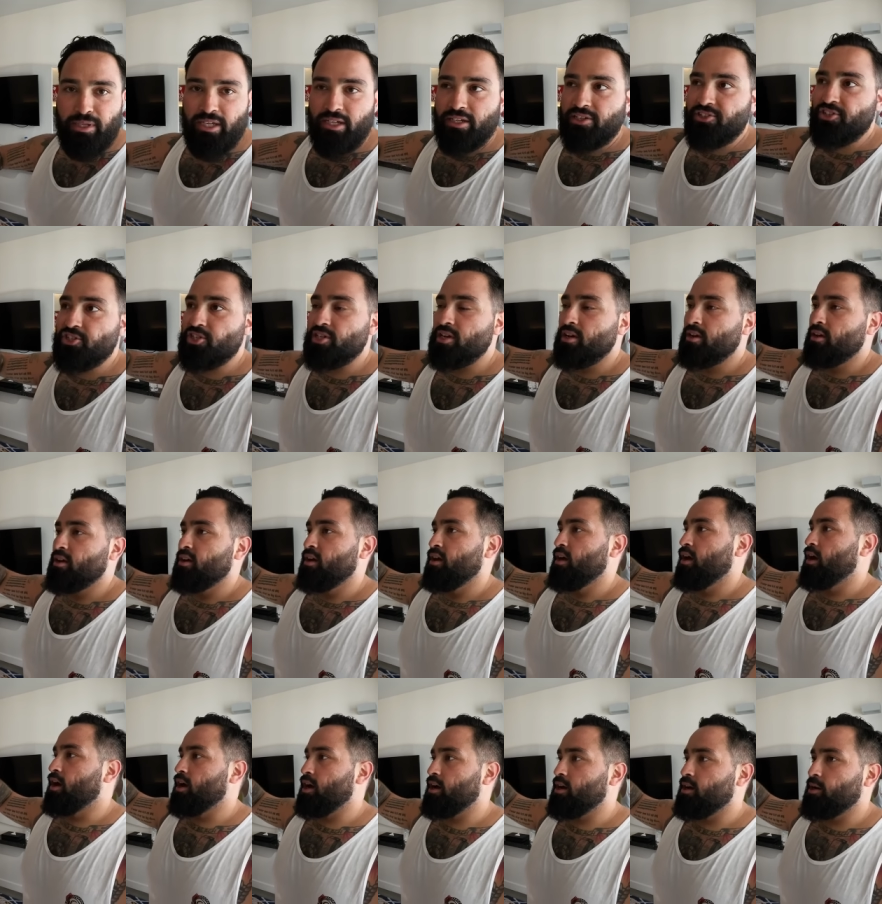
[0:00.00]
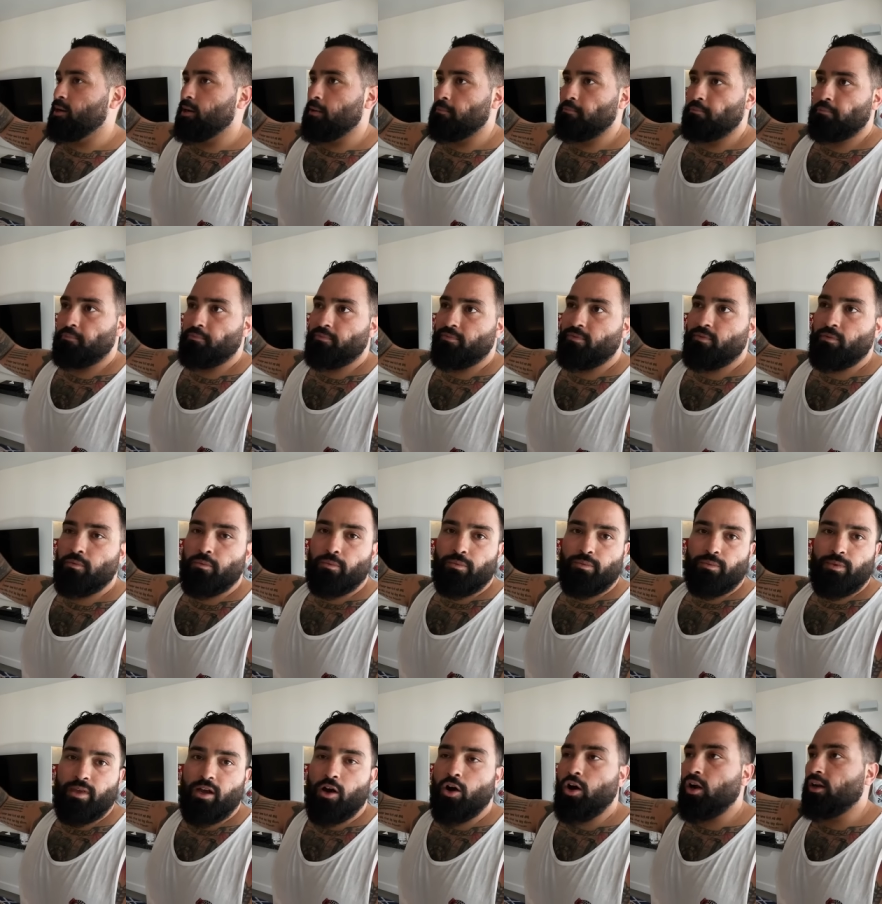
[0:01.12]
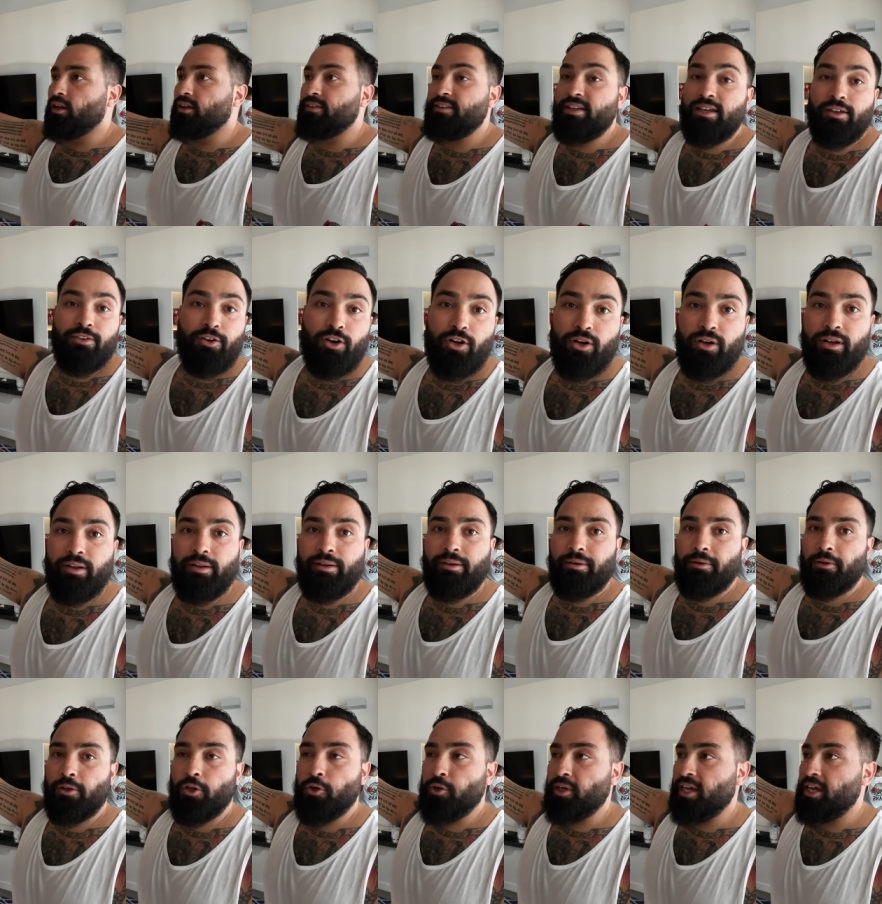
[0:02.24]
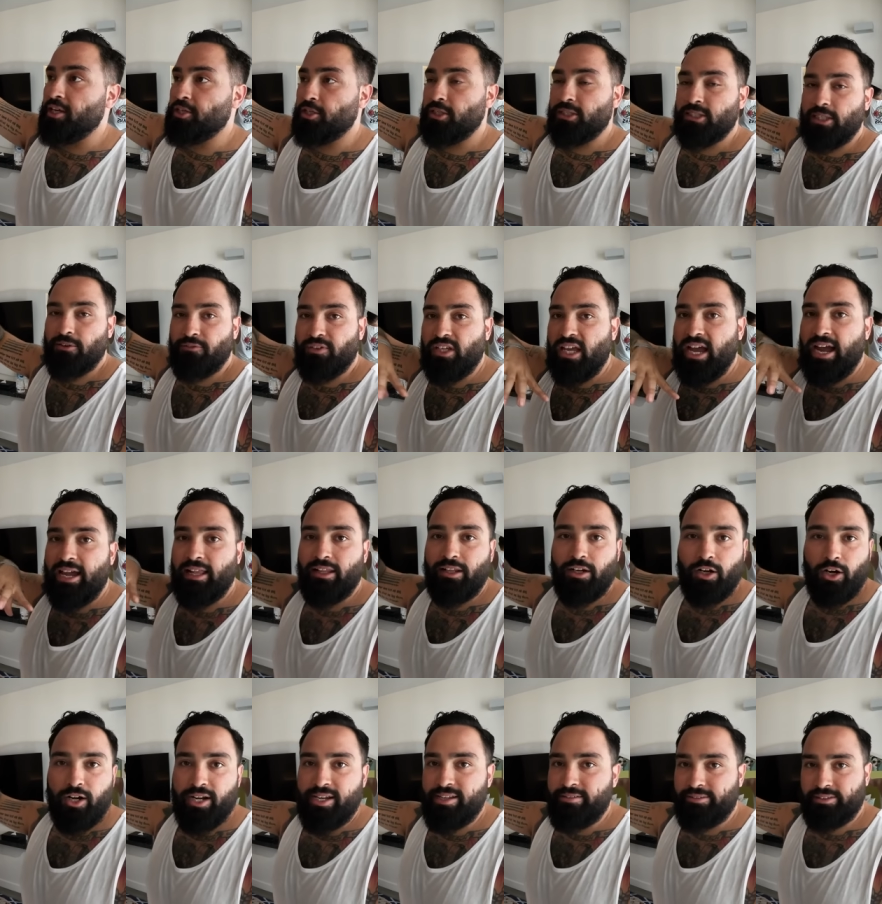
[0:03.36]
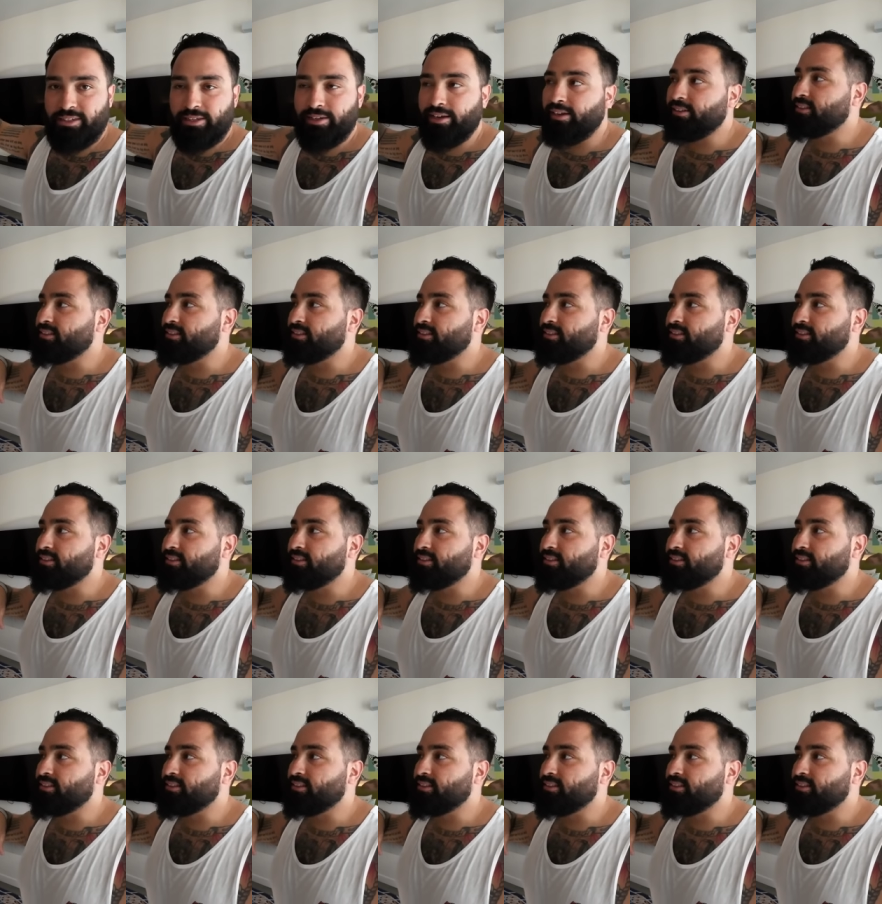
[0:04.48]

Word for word: Beach, um, all of the other locations of the island are easily